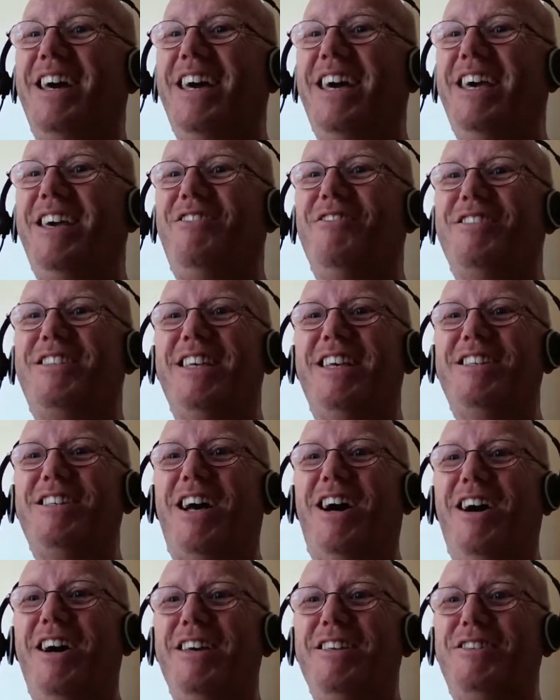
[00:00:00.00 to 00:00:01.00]
Igor says
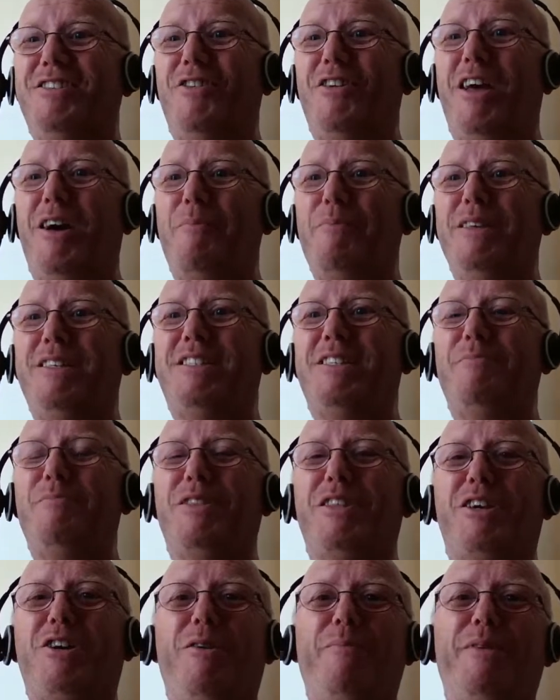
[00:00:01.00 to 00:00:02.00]
hi. Sorry, I missed some
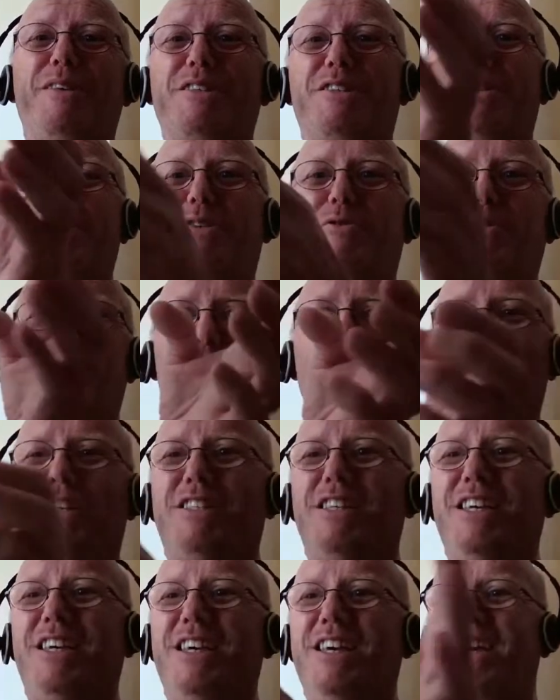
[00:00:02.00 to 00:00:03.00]
of the comments because I was
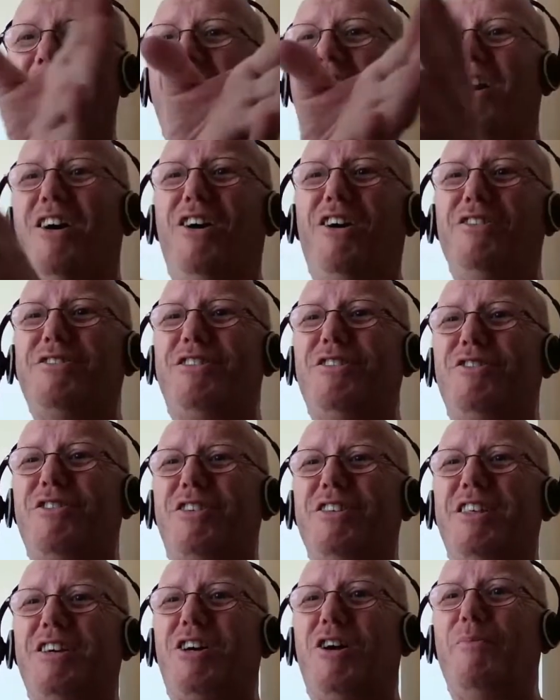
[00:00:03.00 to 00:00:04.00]
chatting. Hard to look
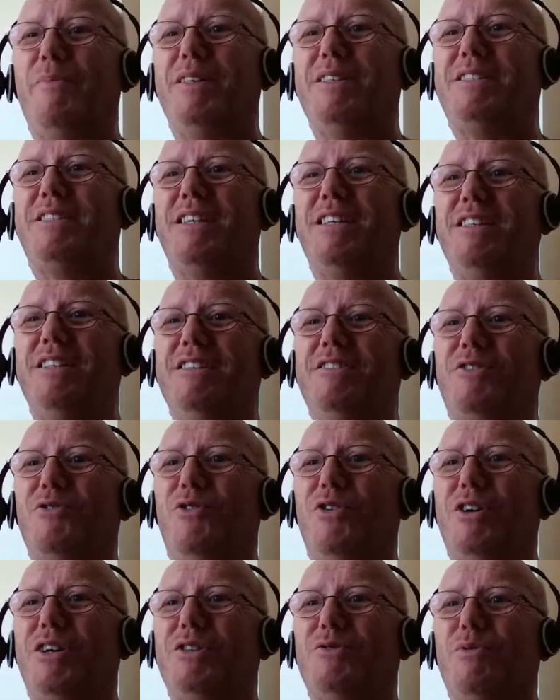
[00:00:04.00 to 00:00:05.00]
at the comments and
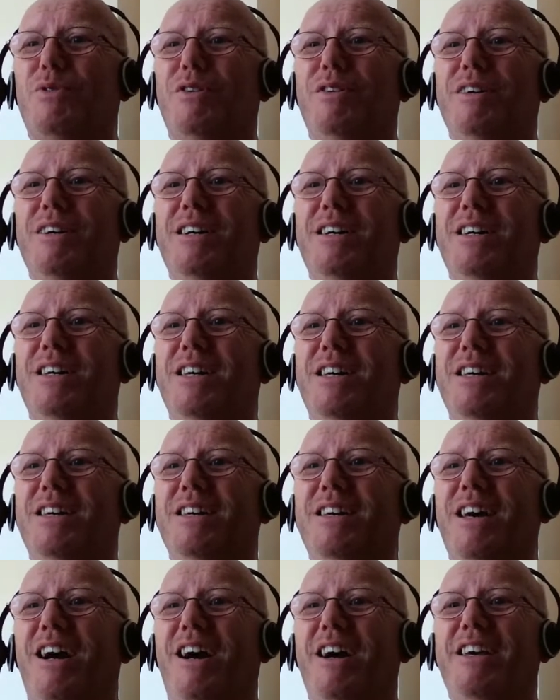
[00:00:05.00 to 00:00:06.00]
talk as well.
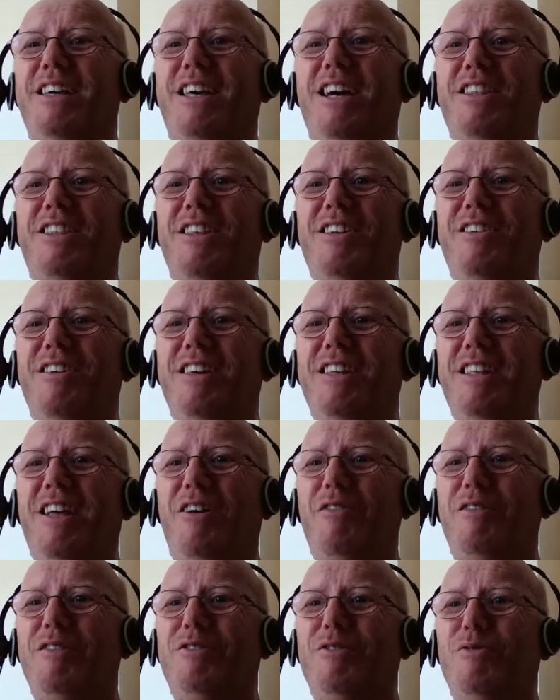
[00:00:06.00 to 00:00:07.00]
Hi, Catherine.
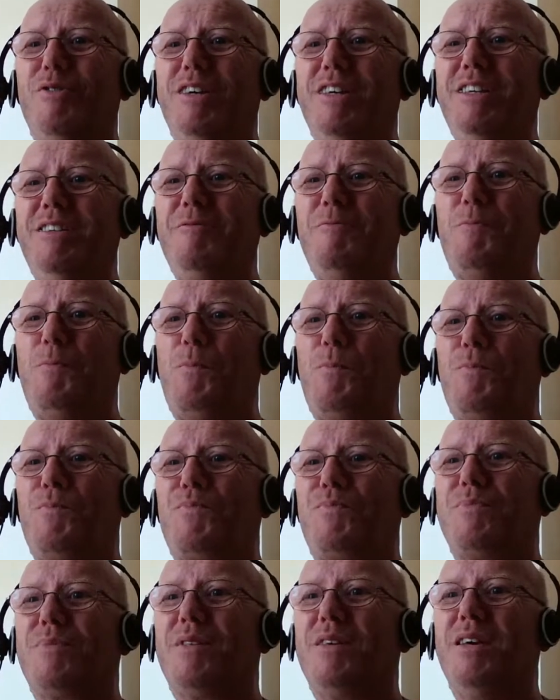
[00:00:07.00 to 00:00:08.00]
How are you doing?
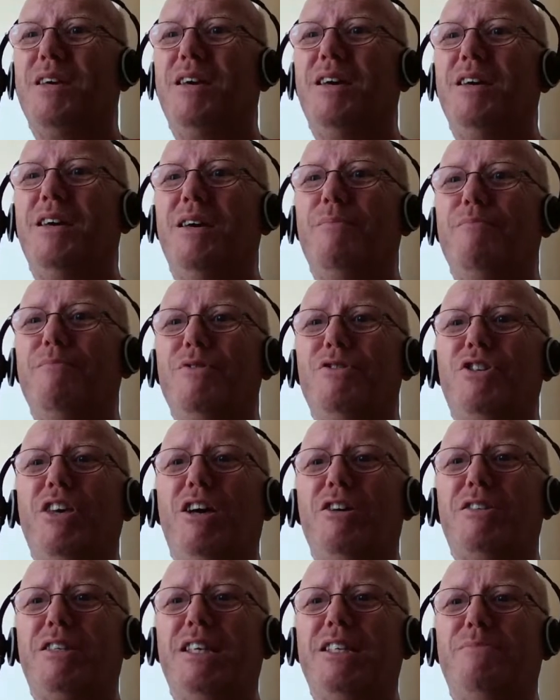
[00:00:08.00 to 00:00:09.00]

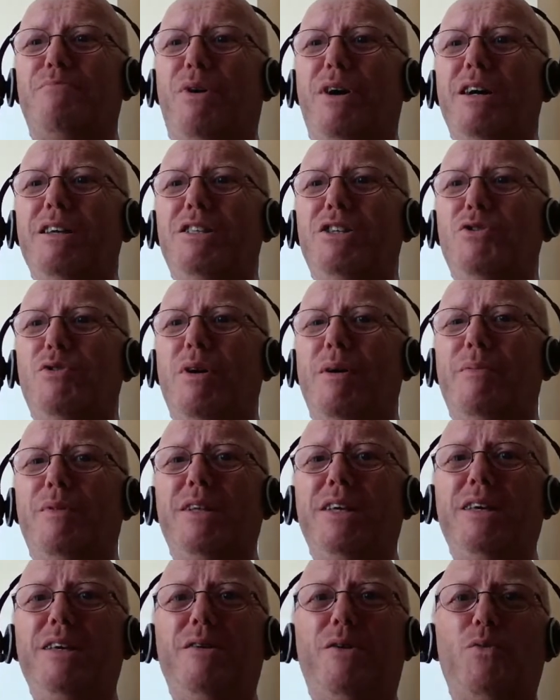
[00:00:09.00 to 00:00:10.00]
Michelle says bye to you,
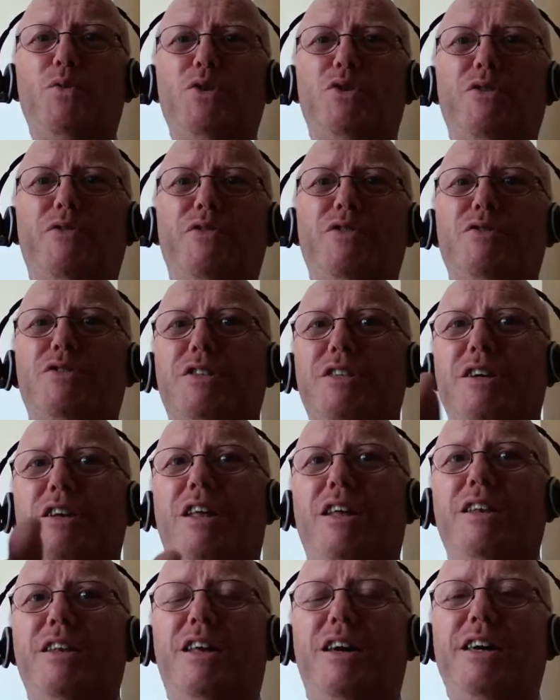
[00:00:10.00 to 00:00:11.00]
Emily. I wonder if you're
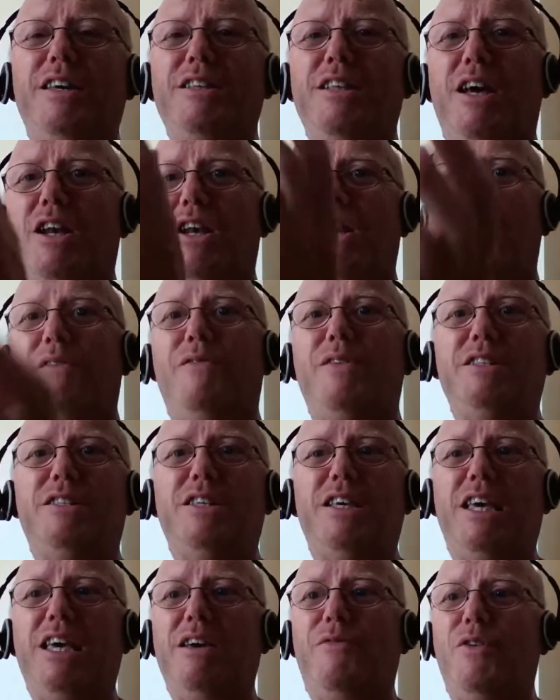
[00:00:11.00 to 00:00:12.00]
still online. Lovely
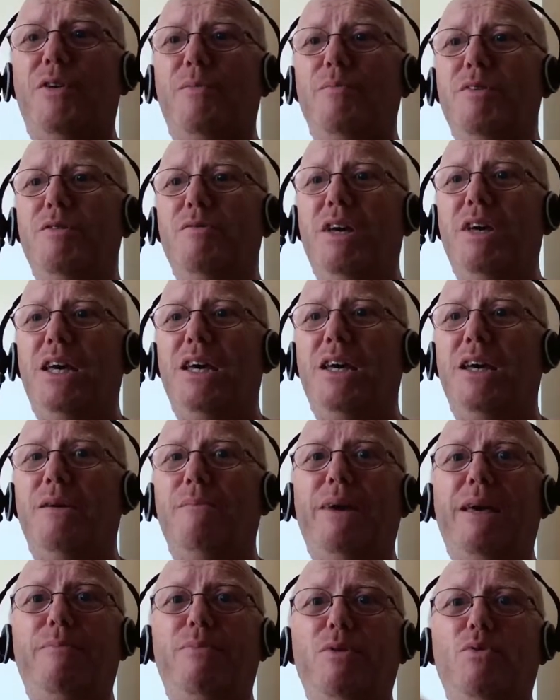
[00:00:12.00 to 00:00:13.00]
to hear from you.
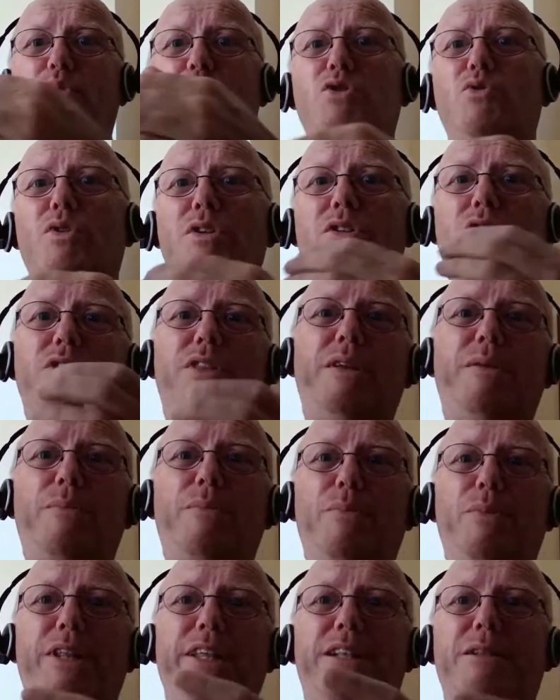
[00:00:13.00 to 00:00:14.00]
Maybe we'll do another
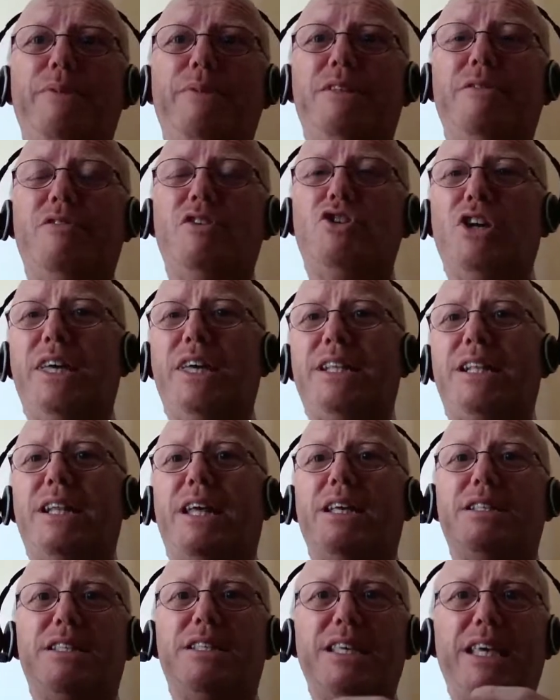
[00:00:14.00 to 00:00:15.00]
little bit of a chat.
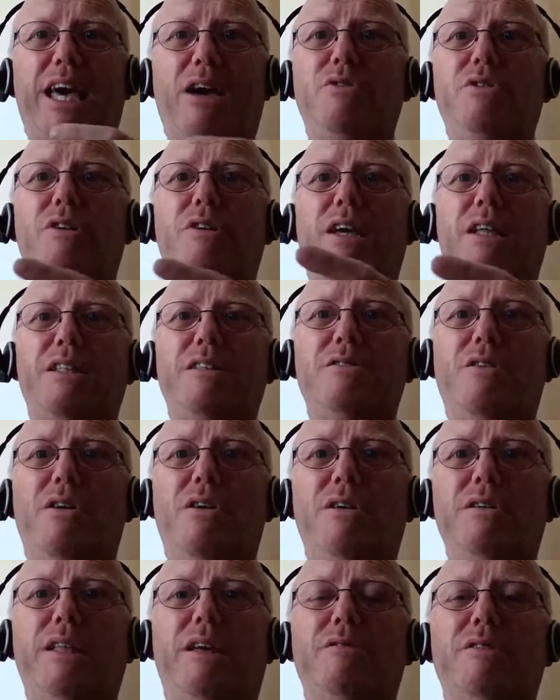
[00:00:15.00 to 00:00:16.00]
Let's see how you're getting
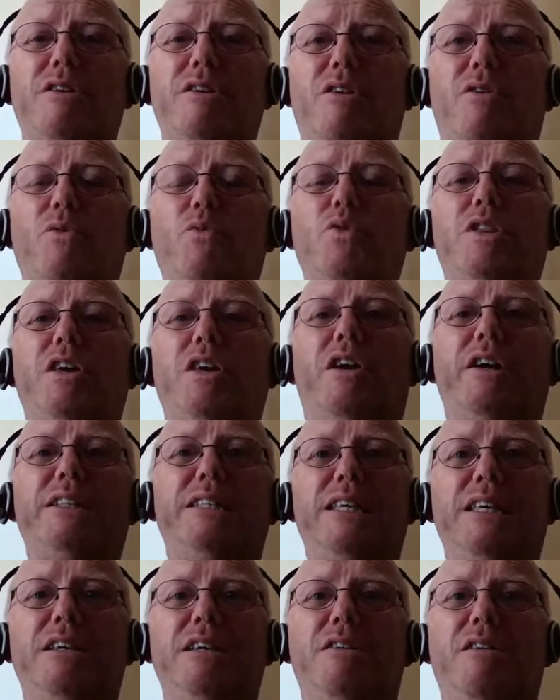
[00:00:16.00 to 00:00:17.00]
on, how you got on with the
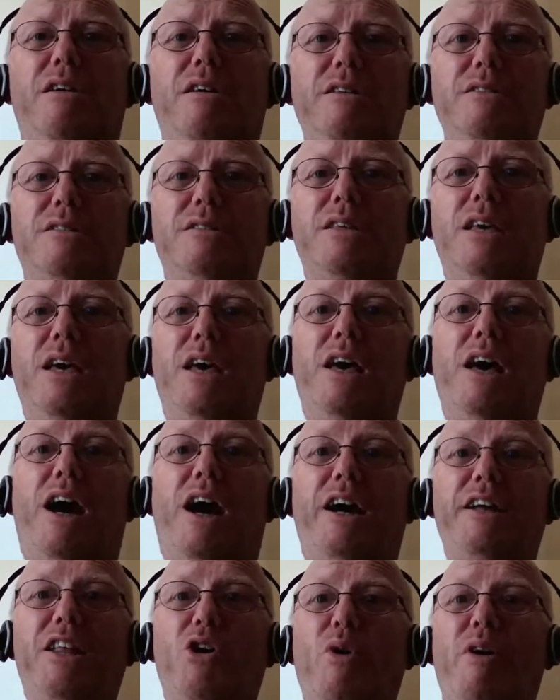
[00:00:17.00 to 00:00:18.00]
ID cards.
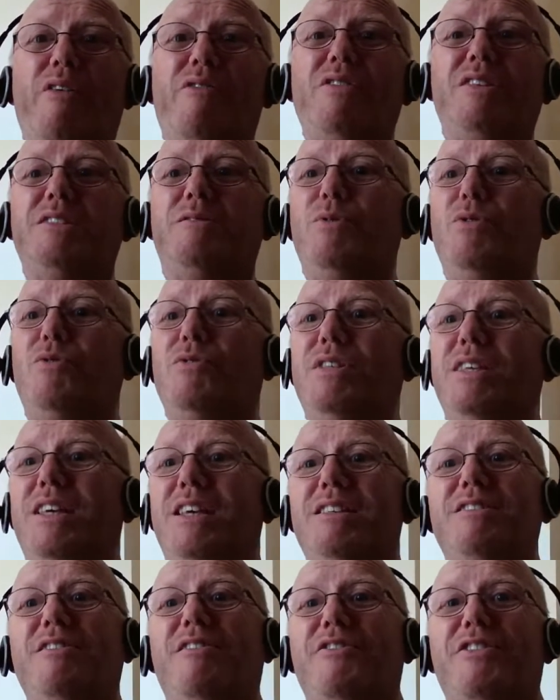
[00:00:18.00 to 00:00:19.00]
I know Evans building
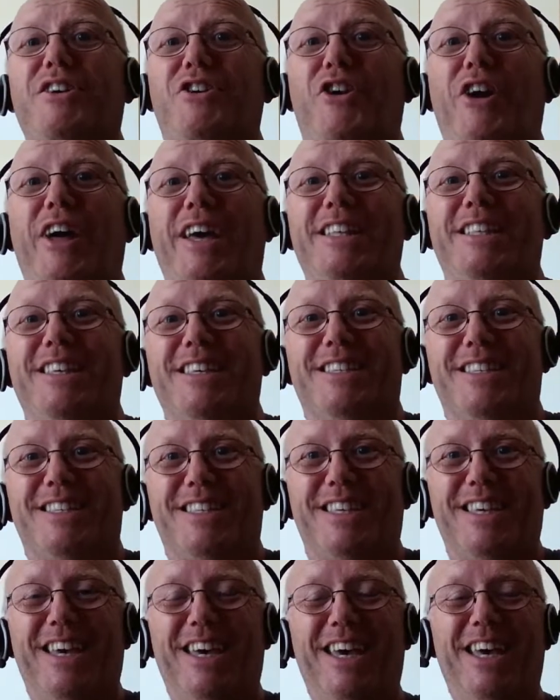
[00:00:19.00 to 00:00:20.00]
is not the
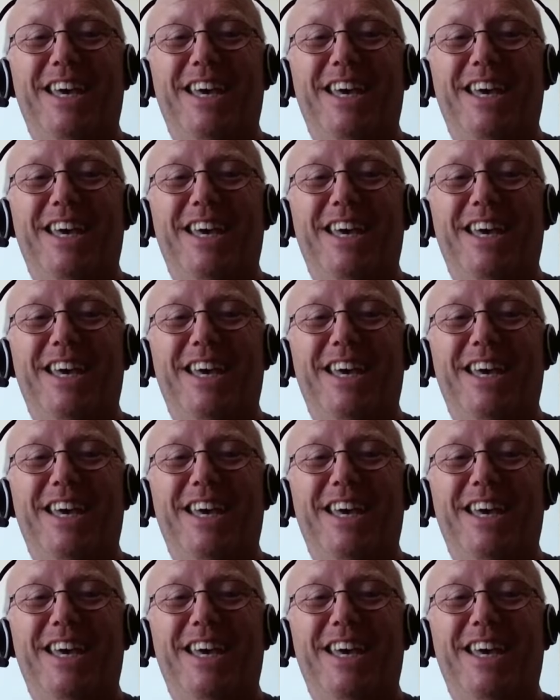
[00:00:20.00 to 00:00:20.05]
greatest.